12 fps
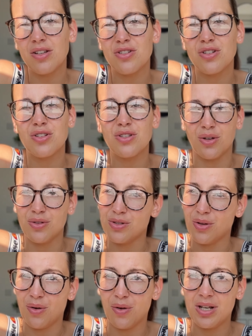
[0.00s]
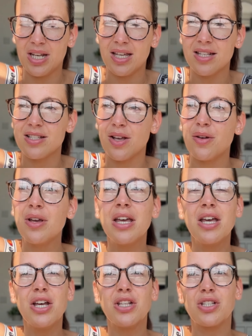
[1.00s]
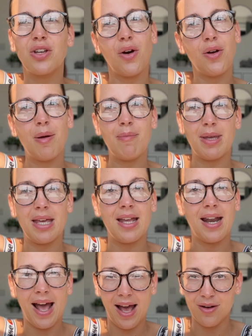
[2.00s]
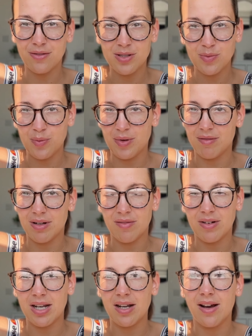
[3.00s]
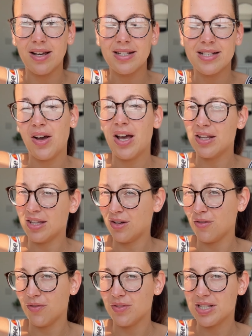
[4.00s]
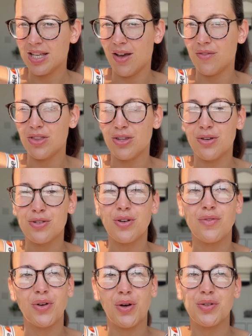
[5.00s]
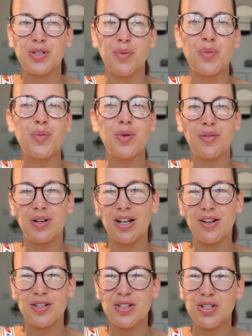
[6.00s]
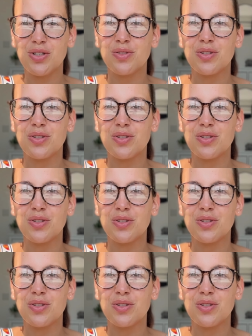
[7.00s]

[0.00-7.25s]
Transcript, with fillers: It's just so hot in here. So to go and be in a house will be really nice, and then obviously having the use of the hot tub will be really nice too.